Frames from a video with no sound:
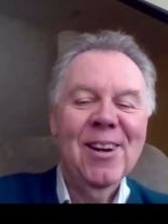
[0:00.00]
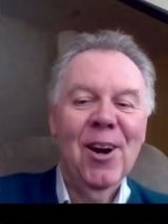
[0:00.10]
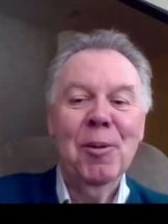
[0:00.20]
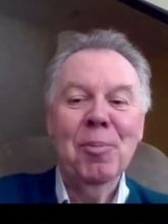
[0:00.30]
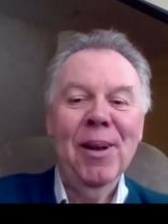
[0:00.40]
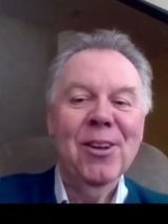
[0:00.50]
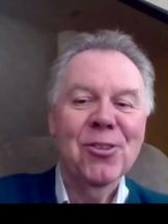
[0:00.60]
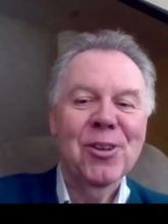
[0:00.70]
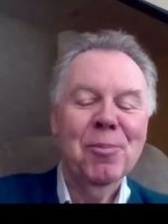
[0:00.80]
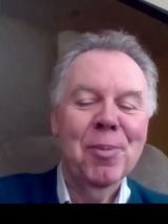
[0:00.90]
I
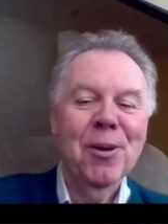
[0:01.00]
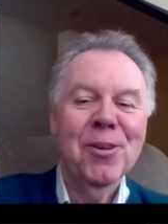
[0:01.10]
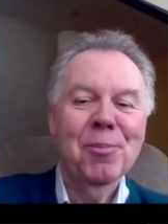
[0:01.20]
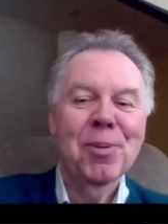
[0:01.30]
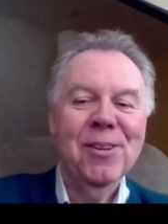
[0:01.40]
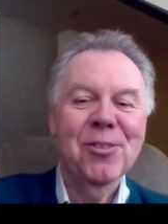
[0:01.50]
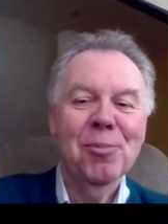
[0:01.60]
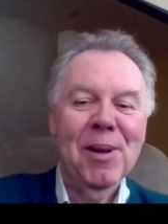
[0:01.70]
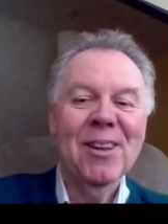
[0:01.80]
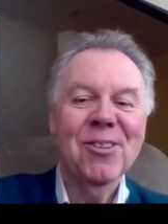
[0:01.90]
replaced the broken piece
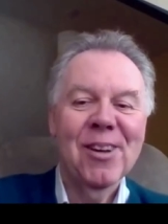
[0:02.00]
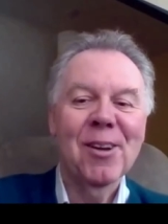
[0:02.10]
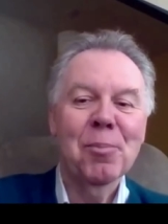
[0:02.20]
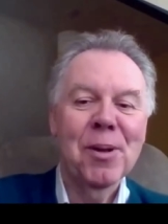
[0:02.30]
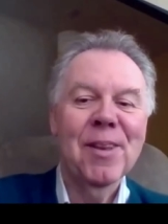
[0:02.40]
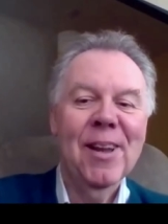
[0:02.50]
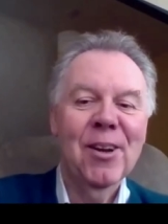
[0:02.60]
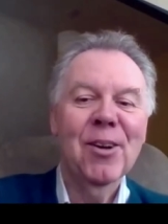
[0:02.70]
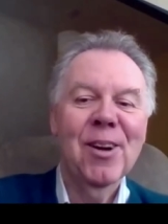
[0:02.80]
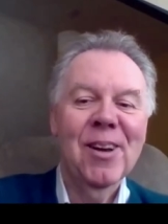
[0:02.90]
of plastic, but then
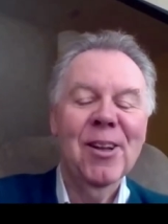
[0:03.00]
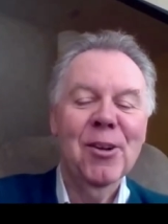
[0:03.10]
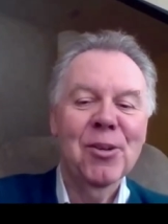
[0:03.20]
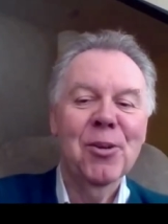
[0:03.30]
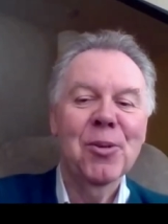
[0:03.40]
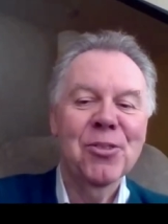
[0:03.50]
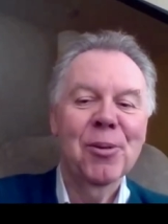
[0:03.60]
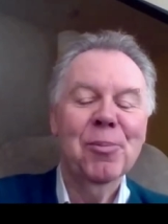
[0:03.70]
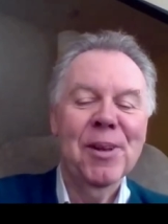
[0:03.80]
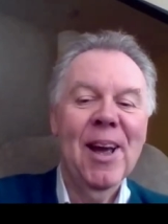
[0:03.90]
uh, there was
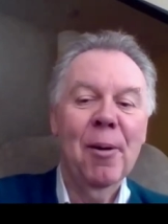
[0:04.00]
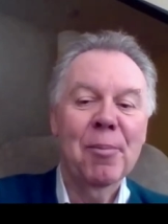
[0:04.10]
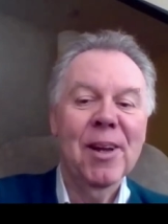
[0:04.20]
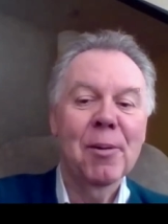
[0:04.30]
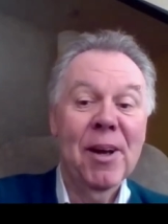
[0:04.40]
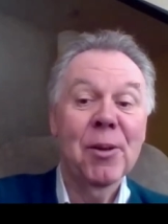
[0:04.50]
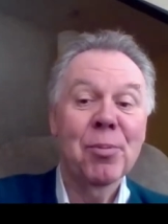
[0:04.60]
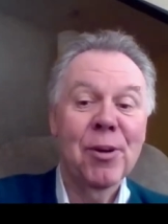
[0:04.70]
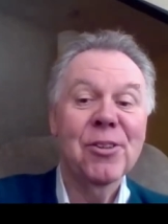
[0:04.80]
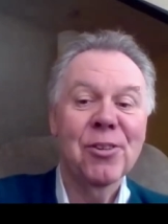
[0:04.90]
something happening about the
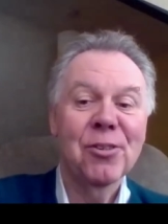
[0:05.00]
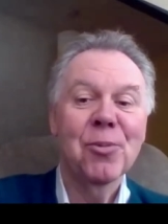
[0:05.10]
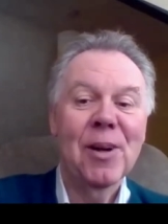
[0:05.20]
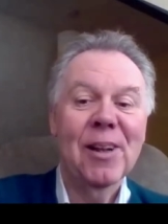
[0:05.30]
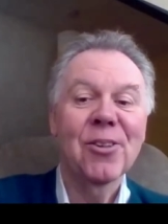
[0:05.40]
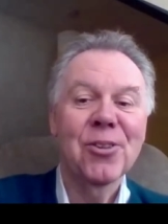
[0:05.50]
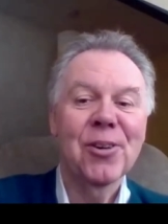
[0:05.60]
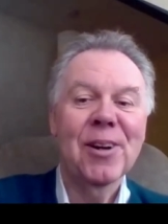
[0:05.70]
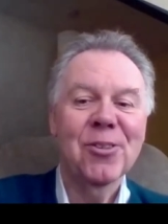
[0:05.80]
pressure as well, so I